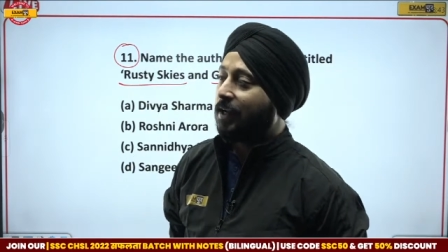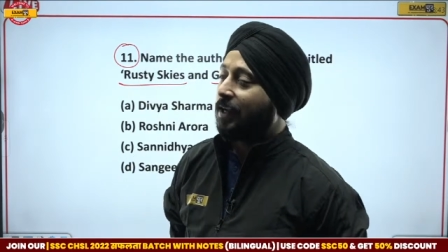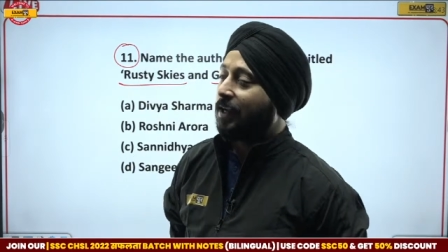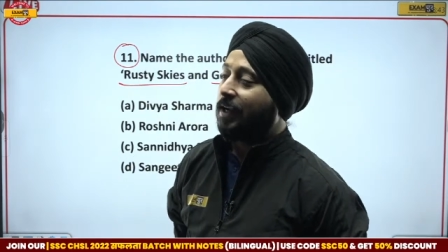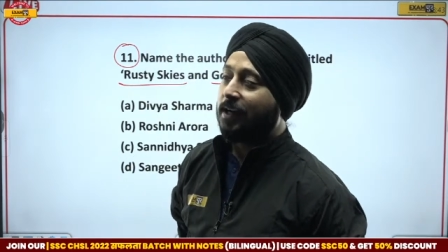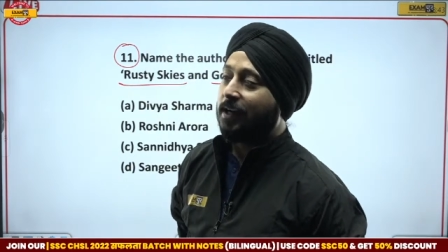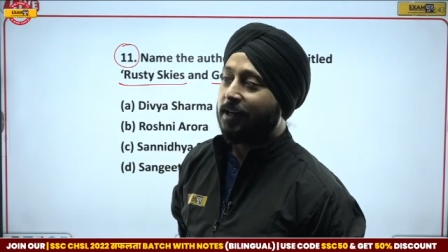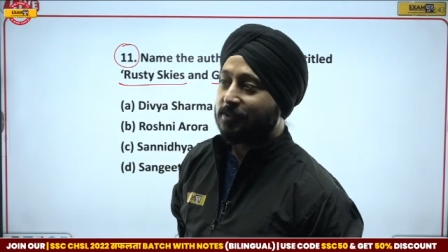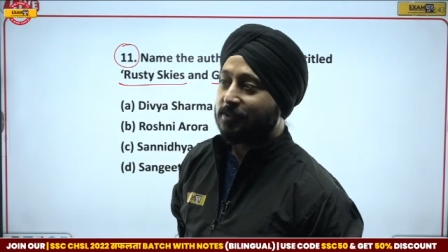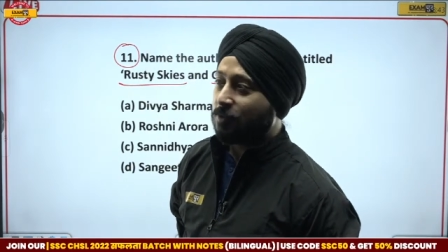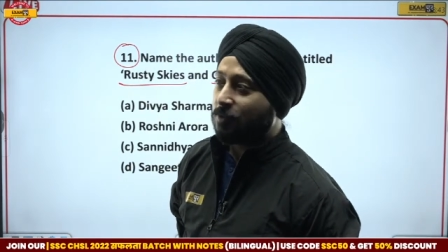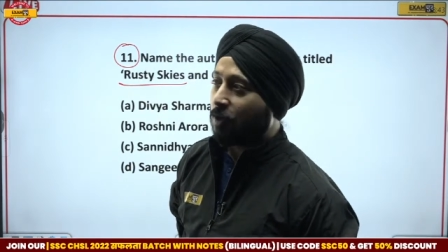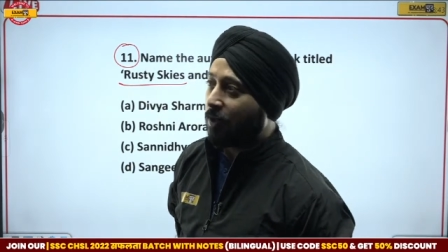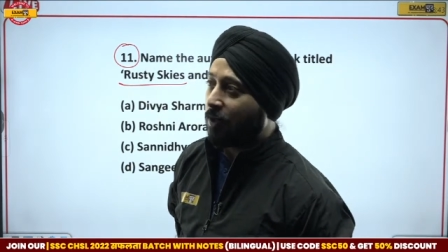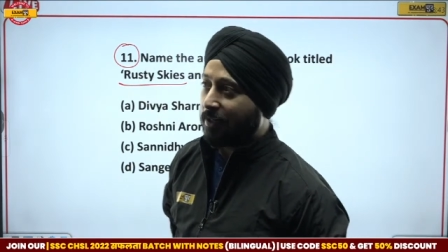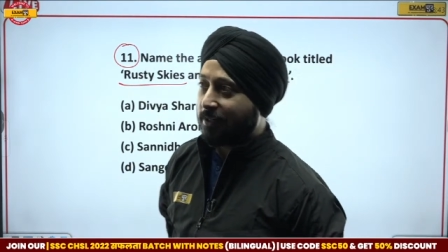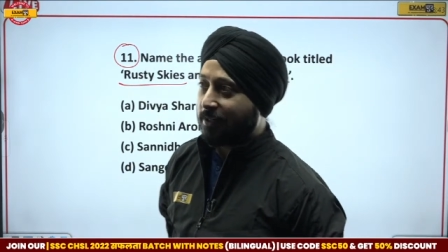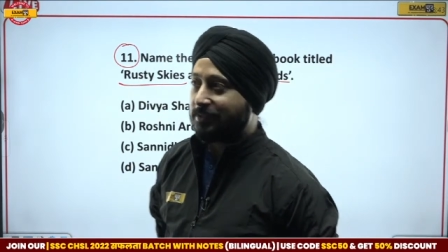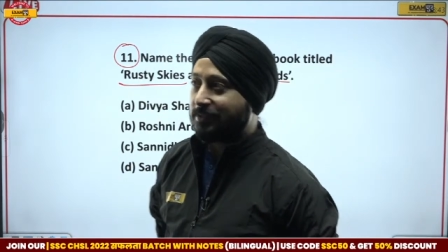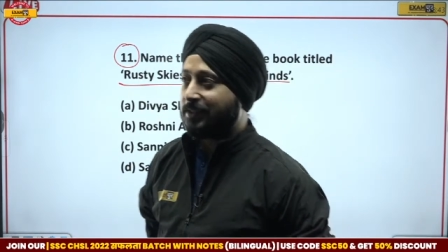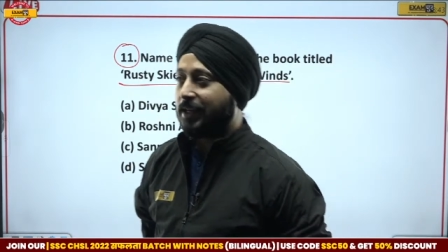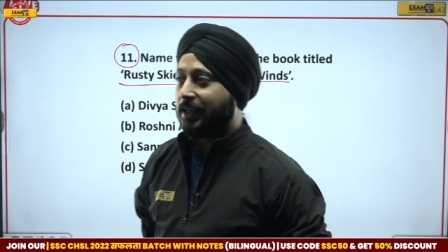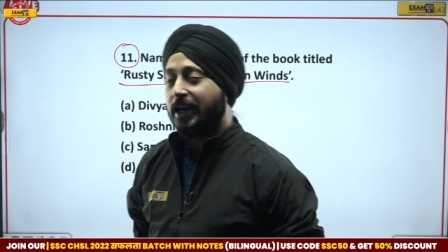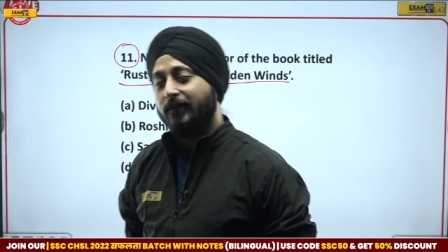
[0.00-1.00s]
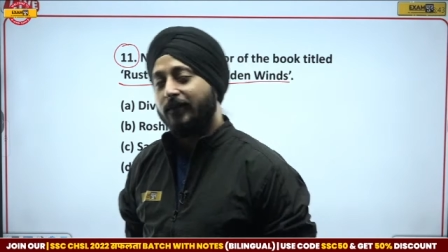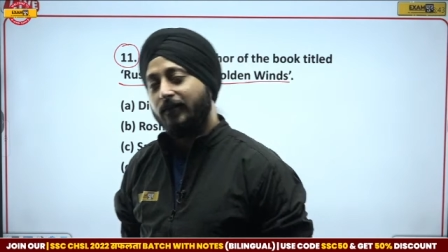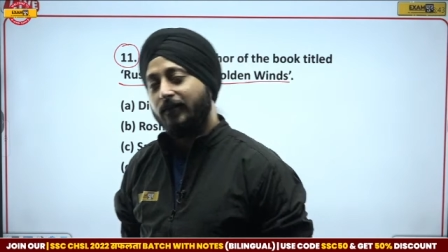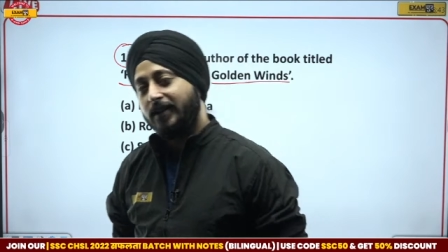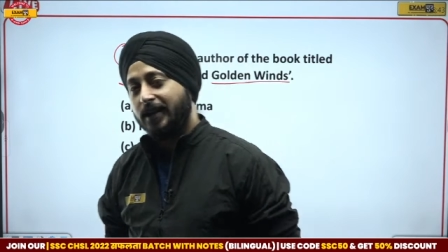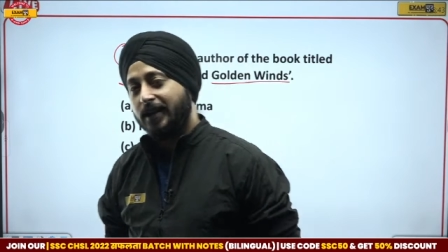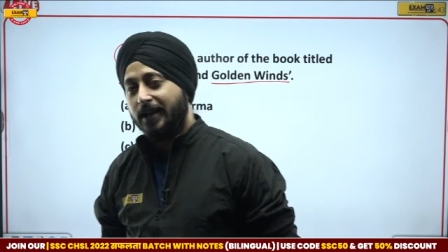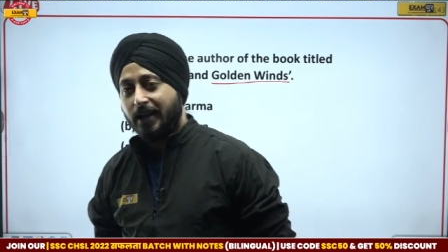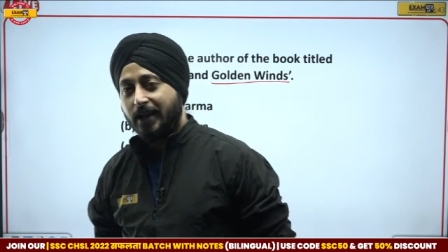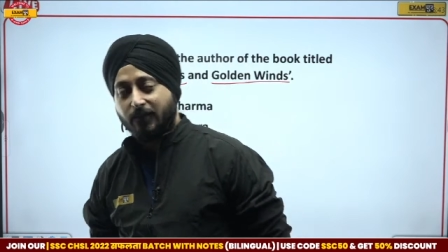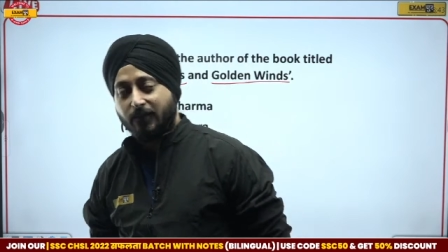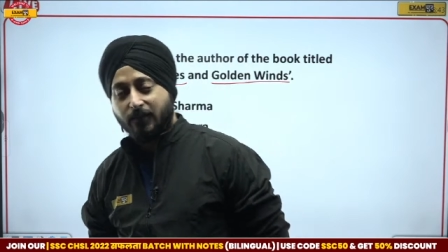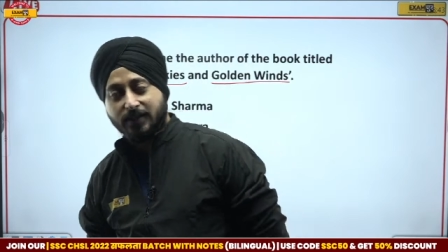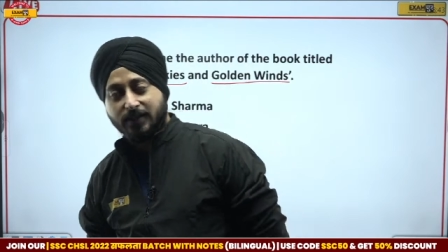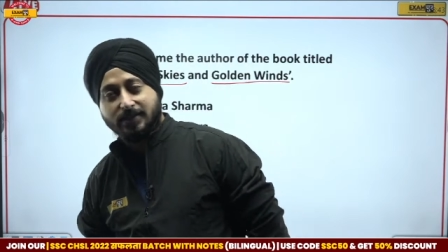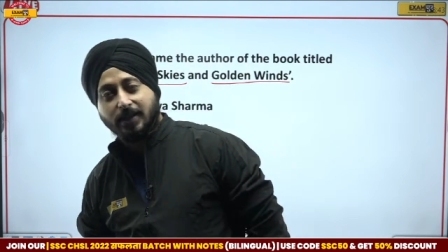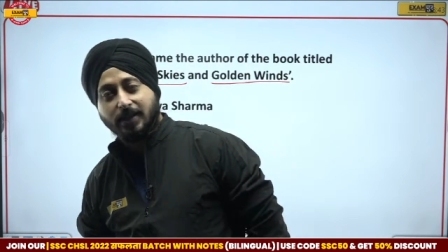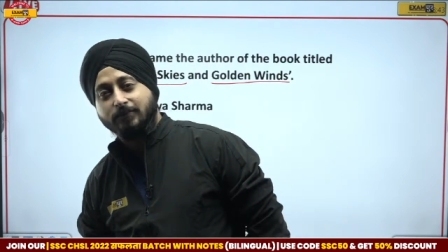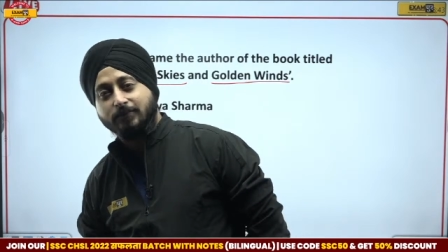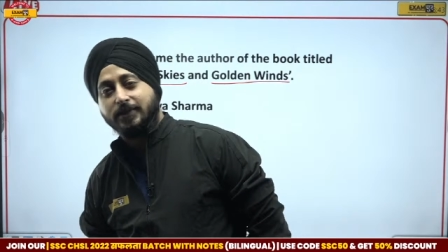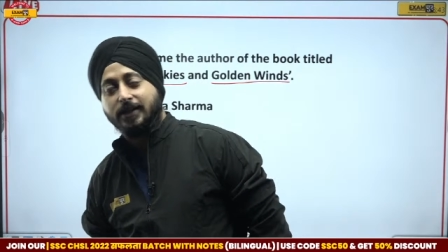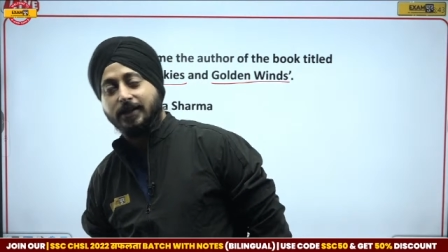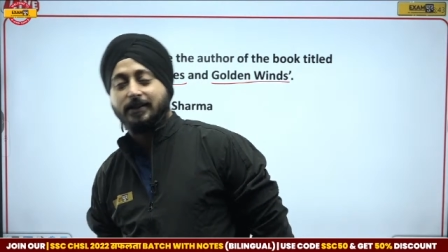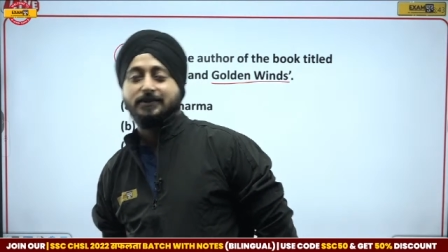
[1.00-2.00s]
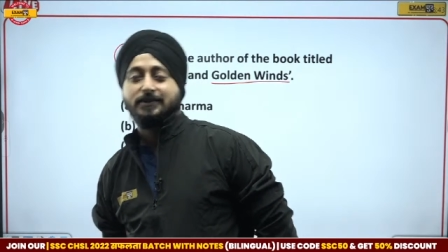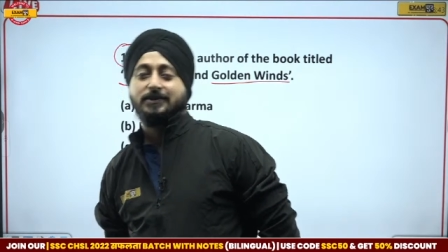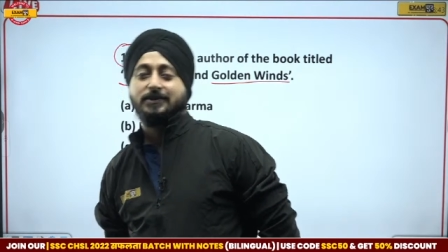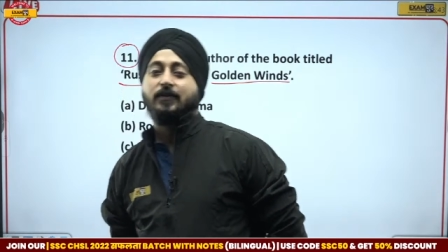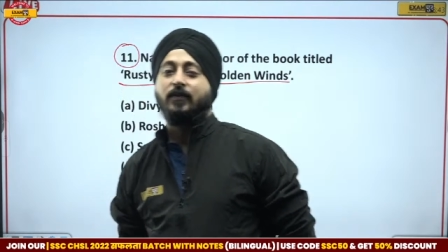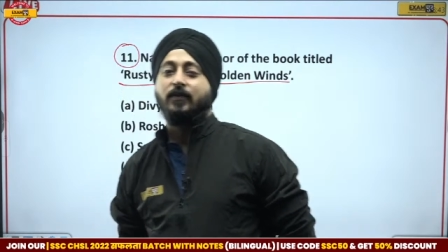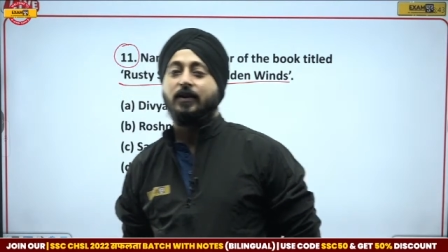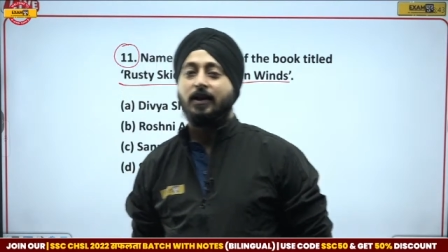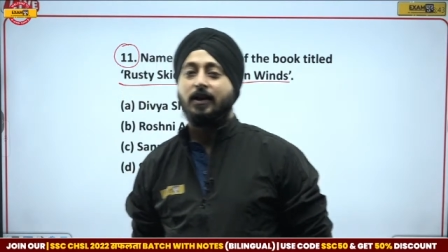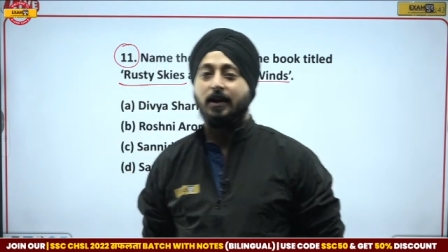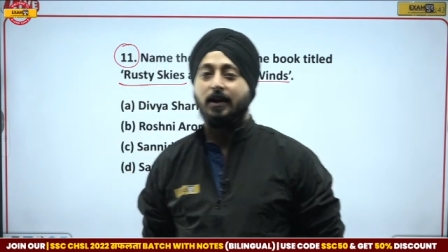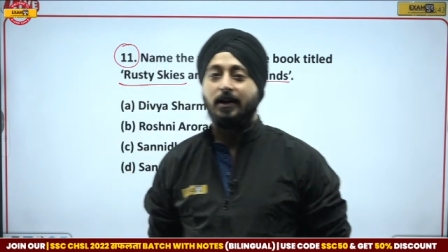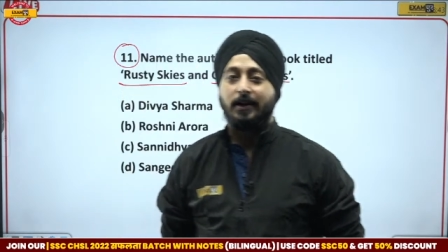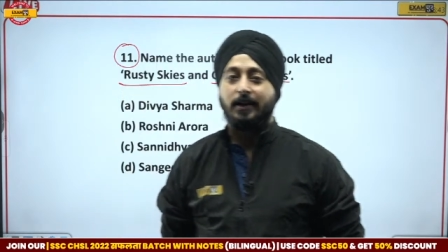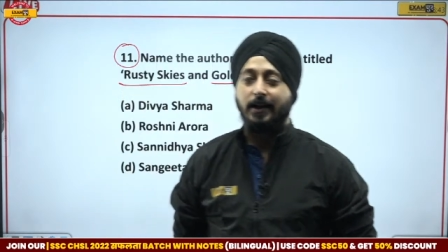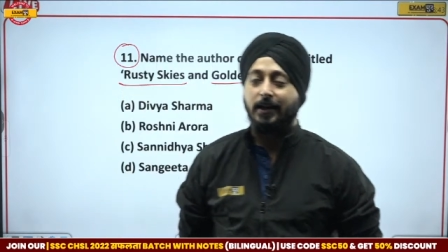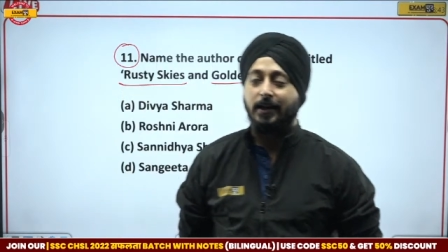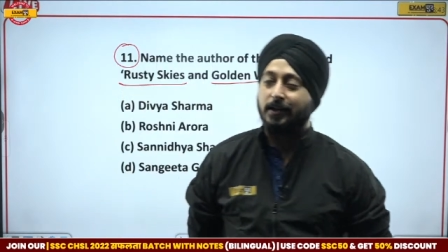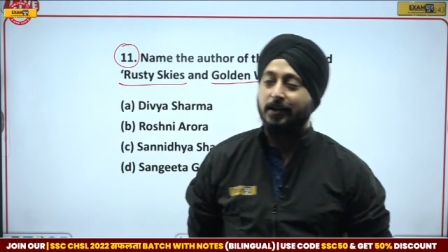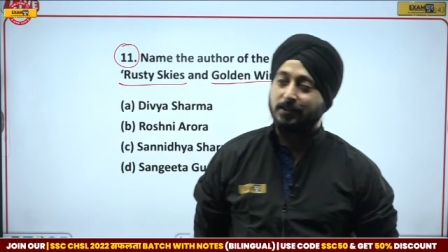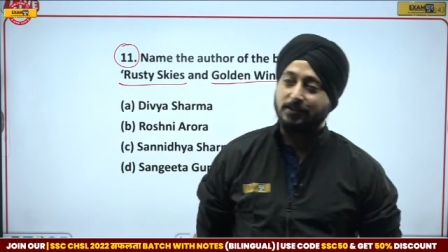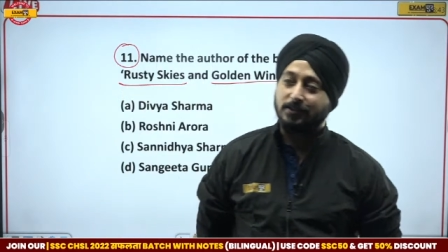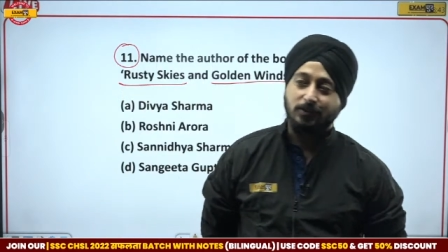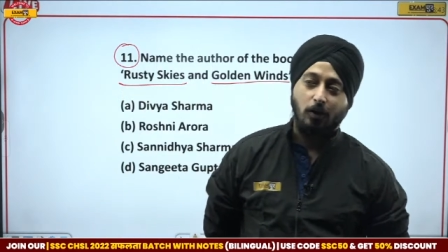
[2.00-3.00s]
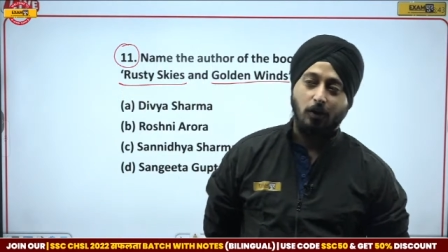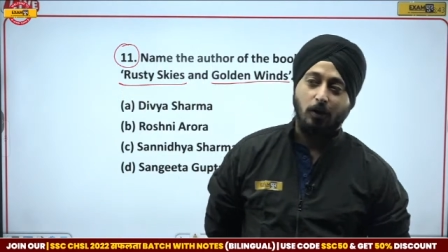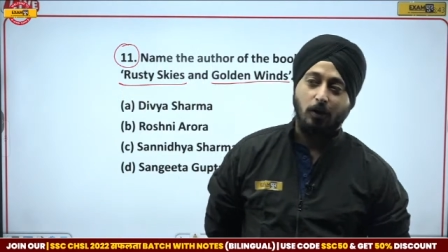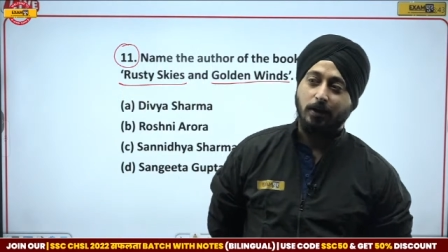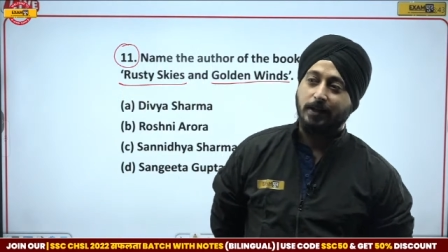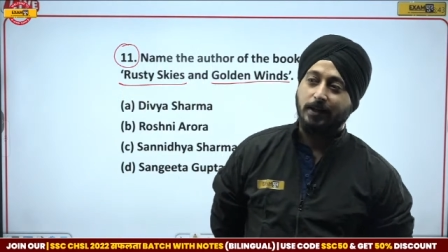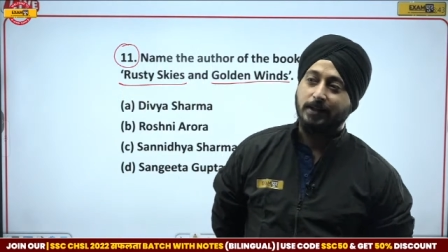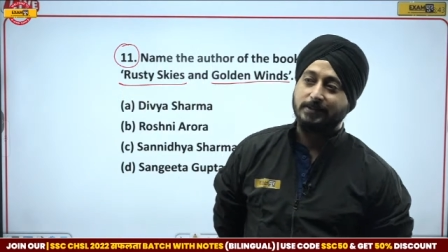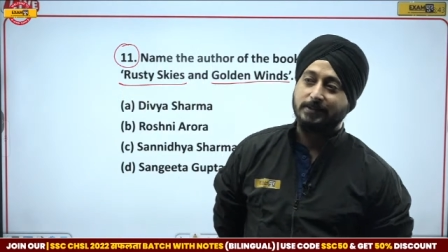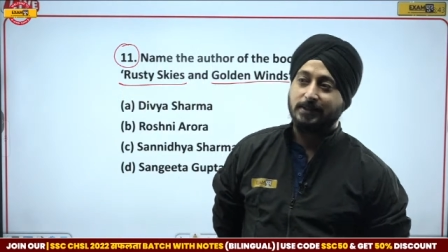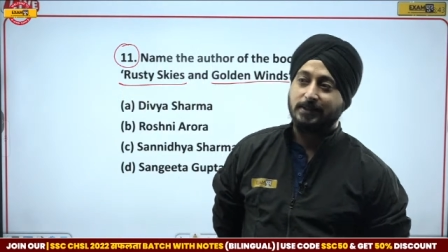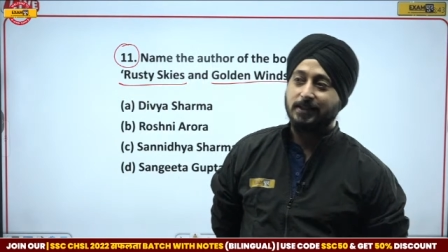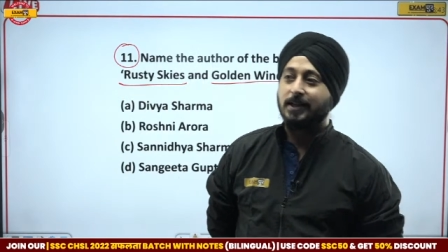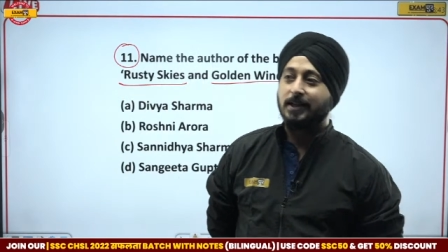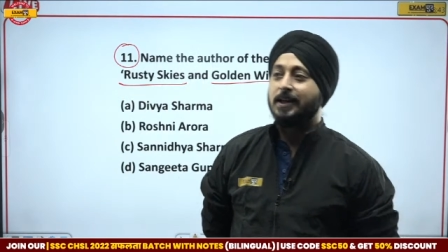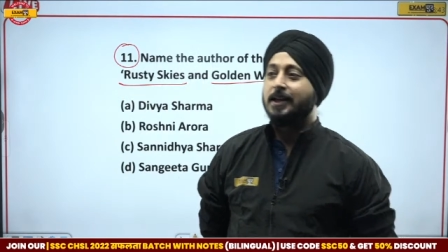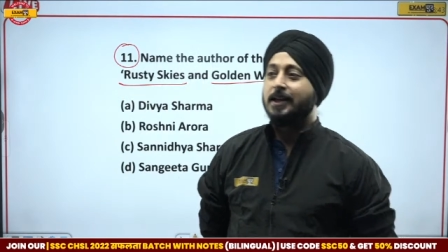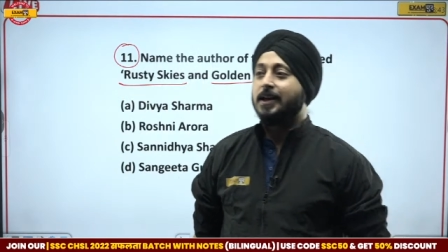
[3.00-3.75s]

it is not easy every every subject is difficult it is not easy